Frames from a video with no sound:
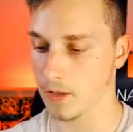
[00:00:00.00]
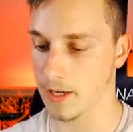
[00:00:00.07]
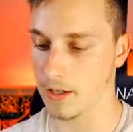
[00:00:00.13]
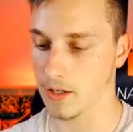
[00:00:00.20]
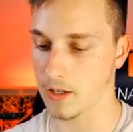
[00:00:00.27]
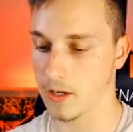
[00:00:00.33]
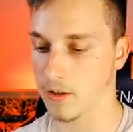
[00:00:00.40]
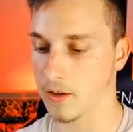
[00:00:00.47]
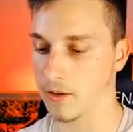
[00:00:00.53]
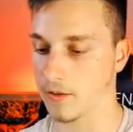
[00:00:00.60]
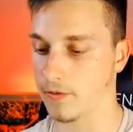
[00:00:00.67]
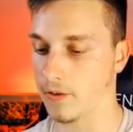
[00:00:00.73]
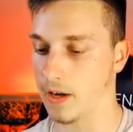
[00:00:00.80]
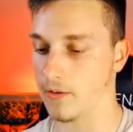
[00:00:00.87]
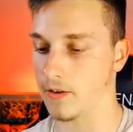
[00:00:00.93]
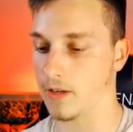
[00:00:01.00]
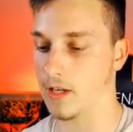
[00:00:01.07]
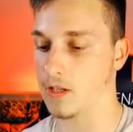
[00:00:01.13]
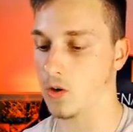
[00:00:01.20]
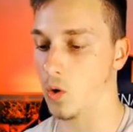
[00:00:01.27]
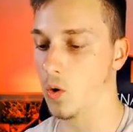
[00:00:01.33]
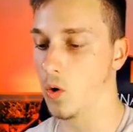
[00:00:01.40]
And another
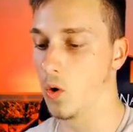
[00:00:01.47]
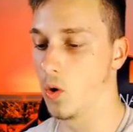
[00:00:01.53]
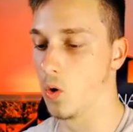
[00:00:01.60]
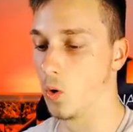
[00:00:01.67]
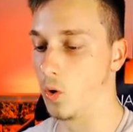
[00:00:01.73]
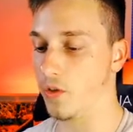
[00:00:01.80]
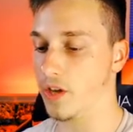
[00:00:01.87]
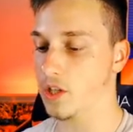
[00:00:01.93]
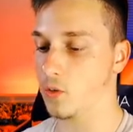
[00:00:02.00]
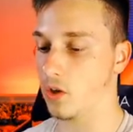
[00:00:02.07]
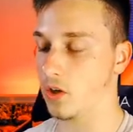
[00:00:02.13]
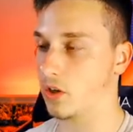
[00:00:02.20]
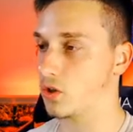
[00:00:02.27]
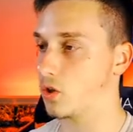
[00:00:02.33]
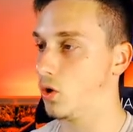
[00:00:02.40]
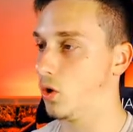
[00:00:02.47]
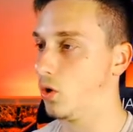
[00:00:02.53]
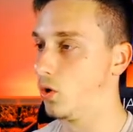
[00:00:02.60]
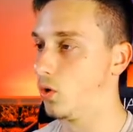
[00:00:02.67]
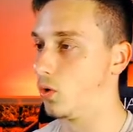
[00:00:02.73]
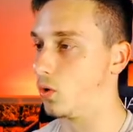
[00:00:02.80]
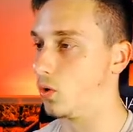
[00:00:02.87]
5Ds. Ooh, this one looks
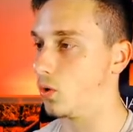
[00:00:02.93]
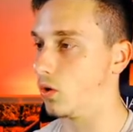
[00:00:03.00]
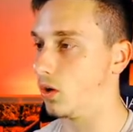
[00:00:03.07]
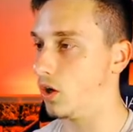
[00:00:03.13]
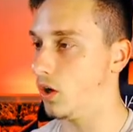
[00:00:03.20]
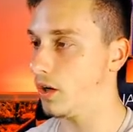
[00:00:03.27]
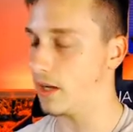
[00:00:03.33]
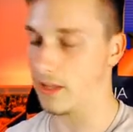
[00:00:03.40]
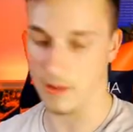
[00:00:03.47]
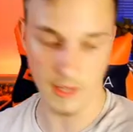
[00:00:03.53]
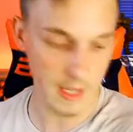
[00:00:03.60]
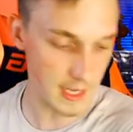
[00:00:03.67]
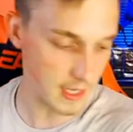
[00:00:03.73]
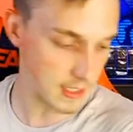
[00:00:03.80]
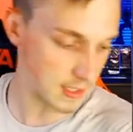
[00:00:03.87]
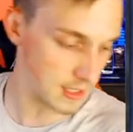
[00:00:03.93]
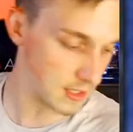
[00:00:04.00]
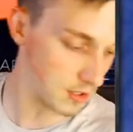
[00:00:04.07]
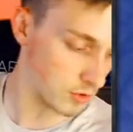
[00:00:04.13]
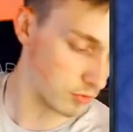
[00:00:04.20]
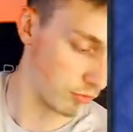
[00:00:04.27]
cool. Look at this. This looks